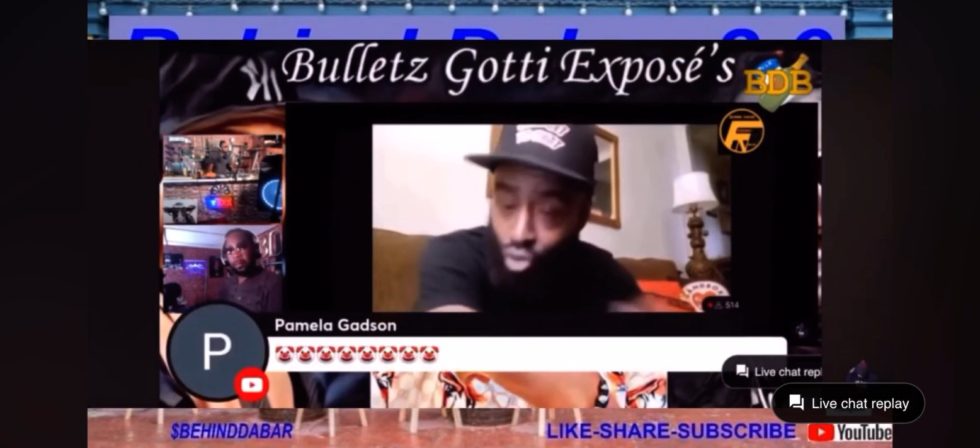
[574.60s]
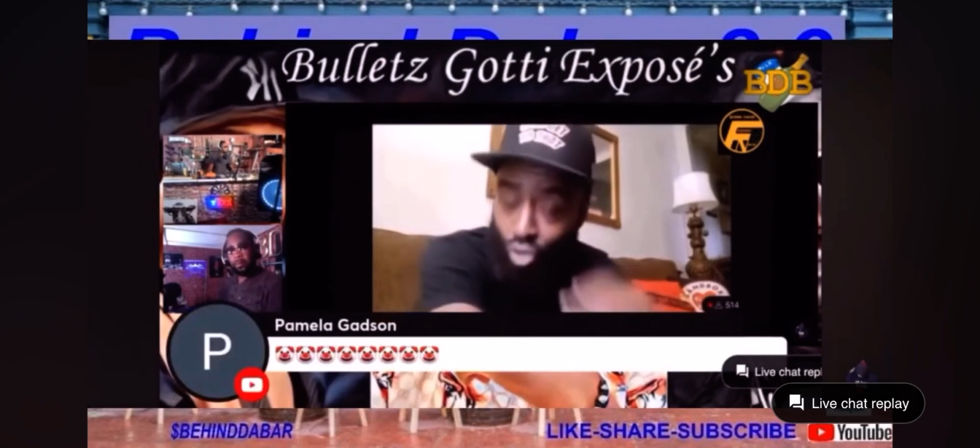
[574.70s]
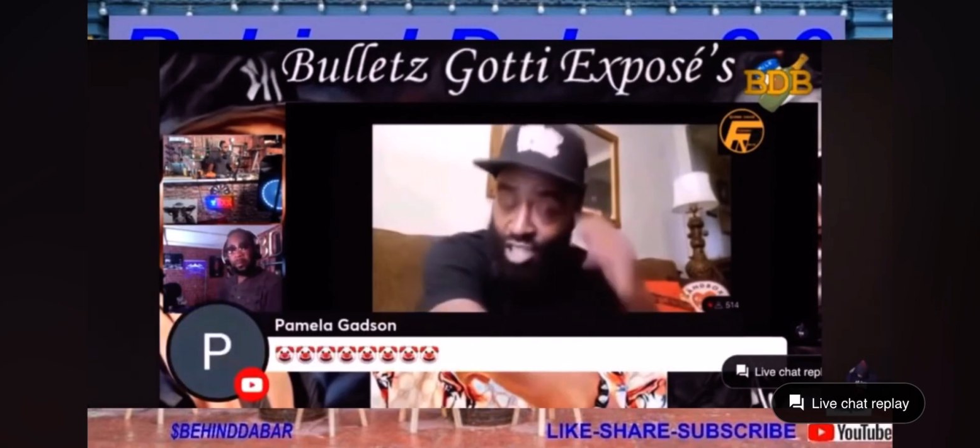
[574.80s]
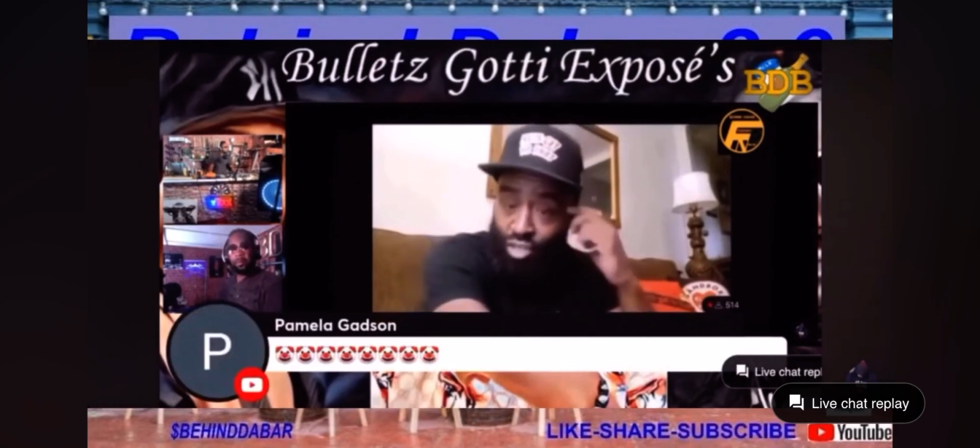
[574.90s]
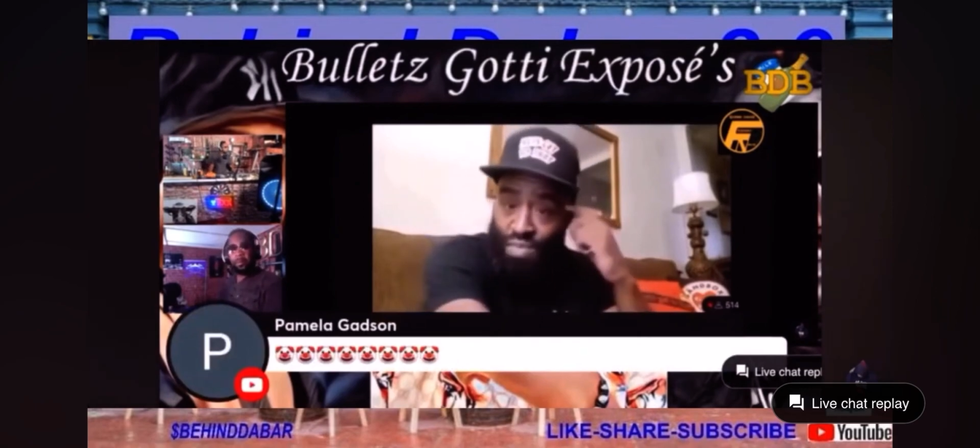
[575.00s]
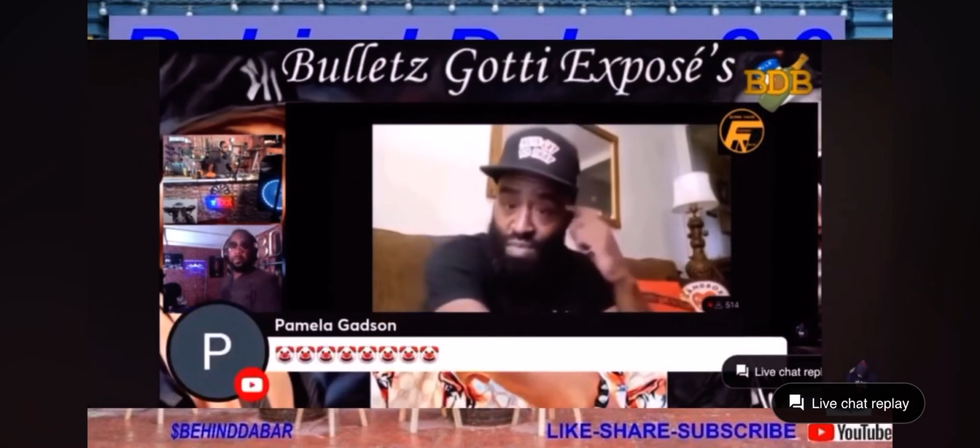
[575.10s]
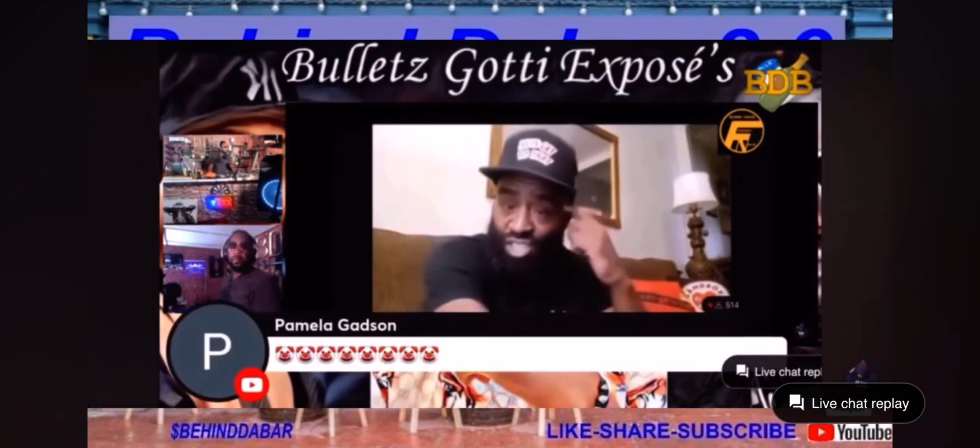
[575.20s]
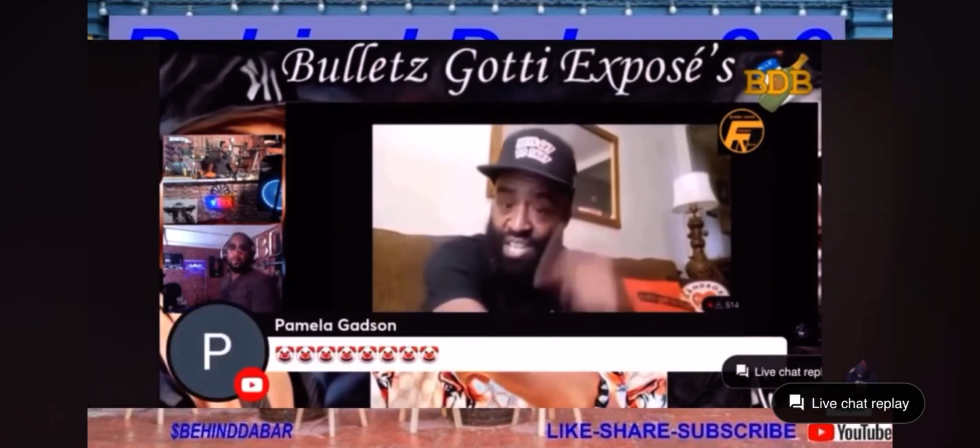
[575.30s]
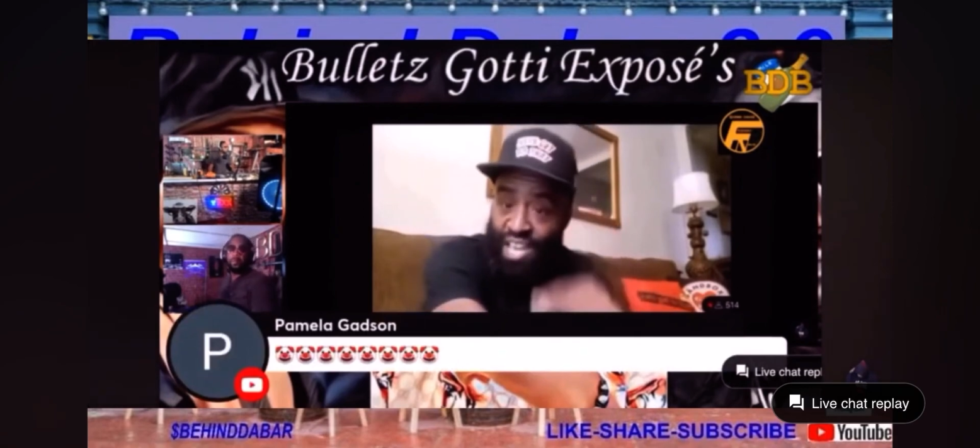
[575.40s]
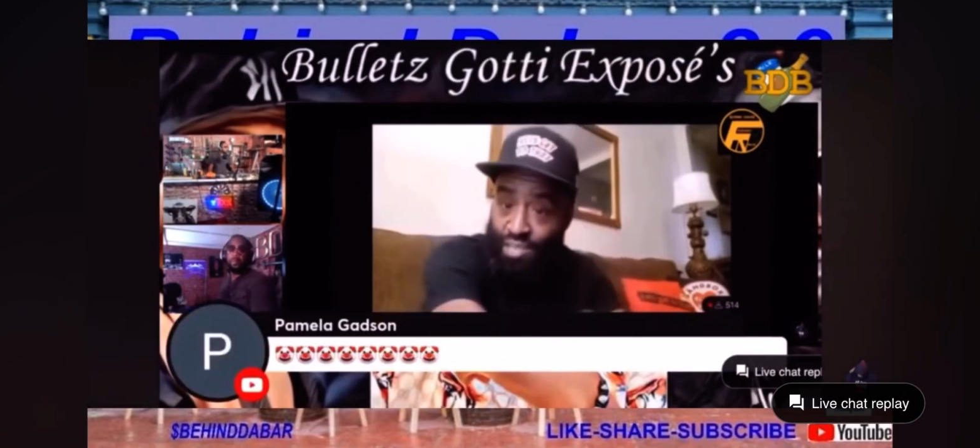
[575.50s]
You don't think
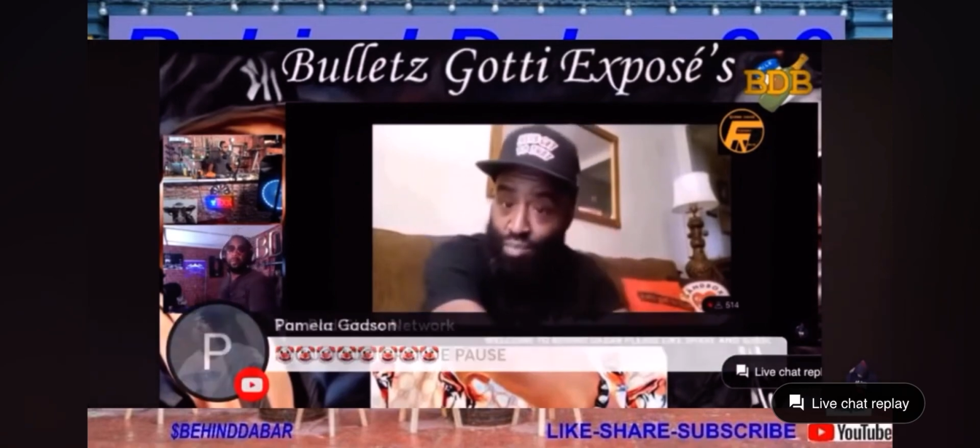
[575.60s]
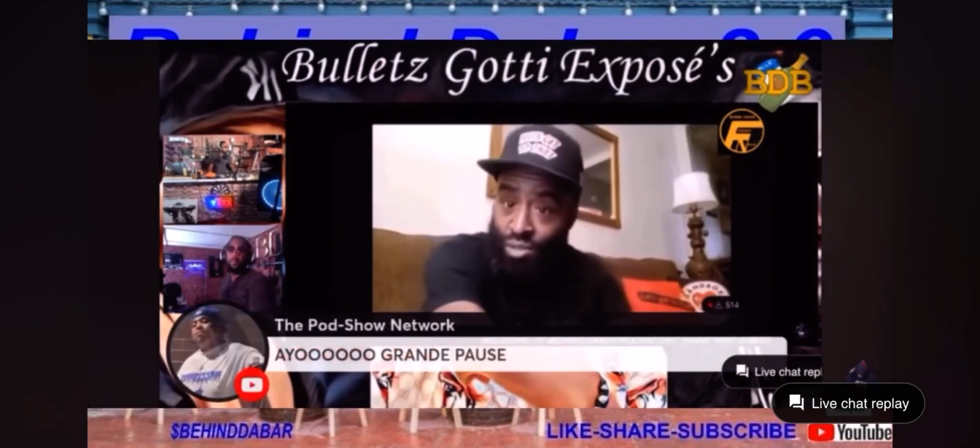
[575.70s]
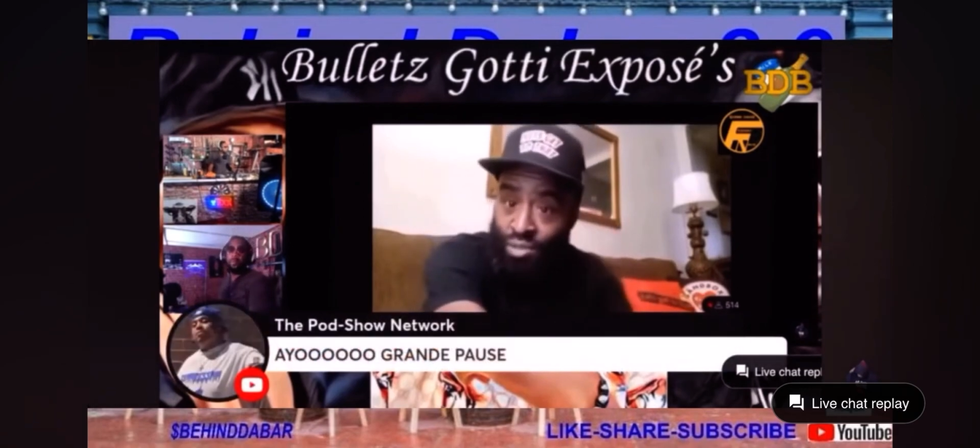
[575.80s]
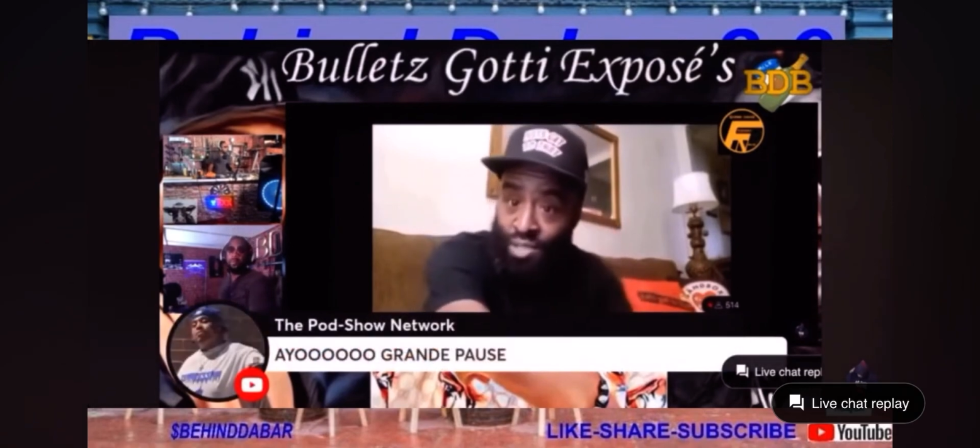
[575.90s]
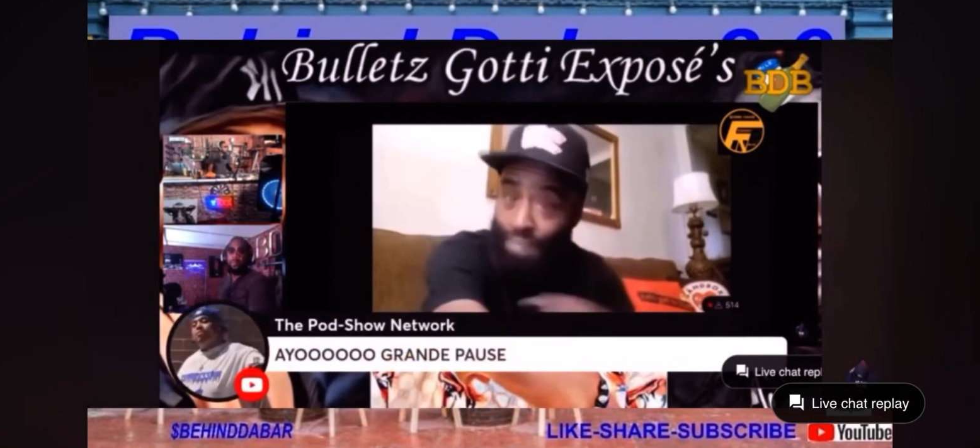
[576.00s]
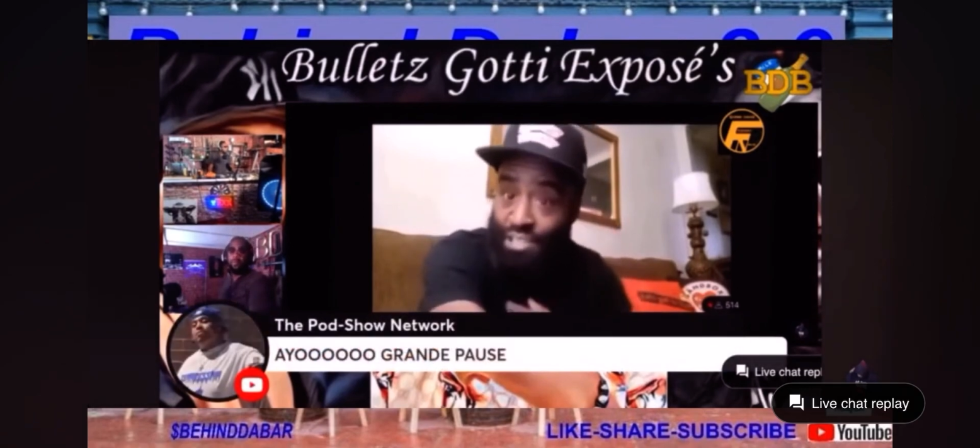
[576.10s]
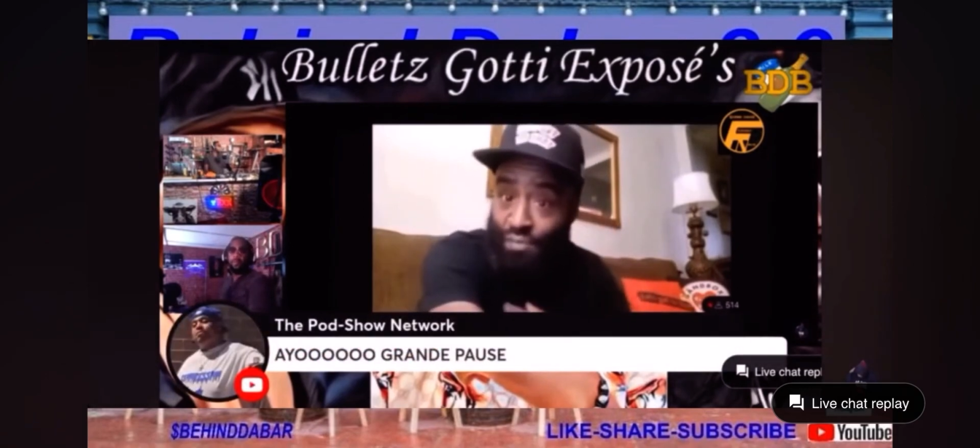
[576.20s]
you messed up in the head, bro?